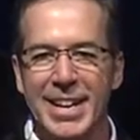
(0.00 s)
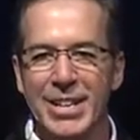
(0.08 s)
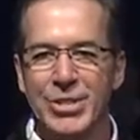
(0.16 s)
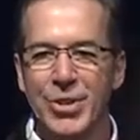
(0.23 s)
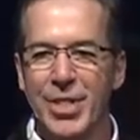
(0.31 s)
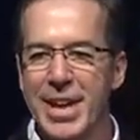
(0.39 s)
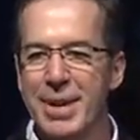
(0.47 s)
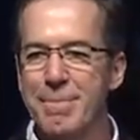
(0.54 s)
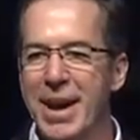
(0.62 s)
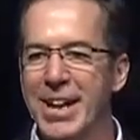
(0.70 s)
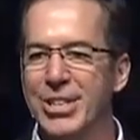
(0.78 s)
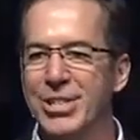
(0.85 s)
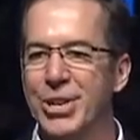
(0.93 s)
so that He
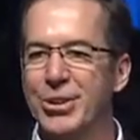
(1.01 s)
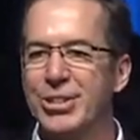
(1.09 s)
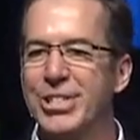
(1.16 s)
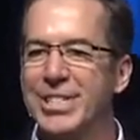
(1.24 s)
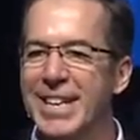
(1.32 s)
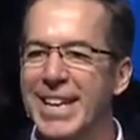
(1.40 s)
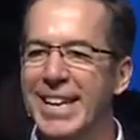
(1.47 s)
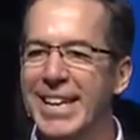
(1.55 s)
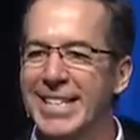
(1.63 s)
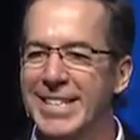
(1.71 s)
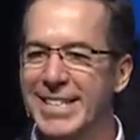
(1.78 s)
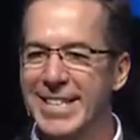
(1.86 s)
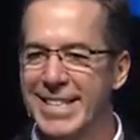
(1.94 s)
might share
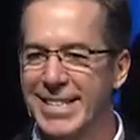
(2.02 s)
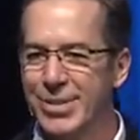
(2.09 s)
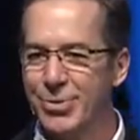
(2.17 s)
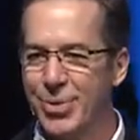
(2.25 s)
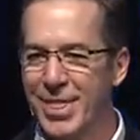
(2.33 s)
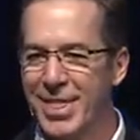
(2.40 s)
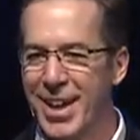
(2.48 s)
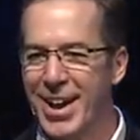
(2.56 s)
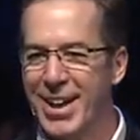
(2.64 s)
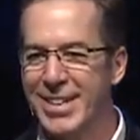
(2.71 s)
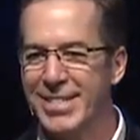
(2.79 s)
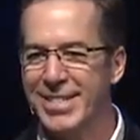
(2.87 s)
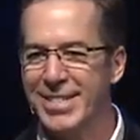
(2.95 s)
sinlessness with
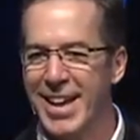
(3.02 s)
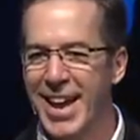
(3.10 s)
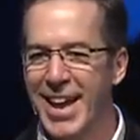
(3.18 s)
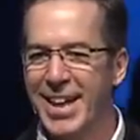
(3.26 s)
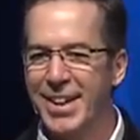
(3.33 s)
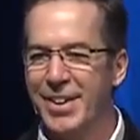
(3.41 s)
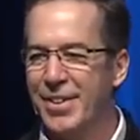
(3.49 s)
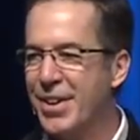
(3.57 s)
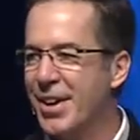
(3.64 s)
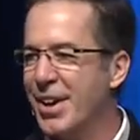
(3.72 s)
us and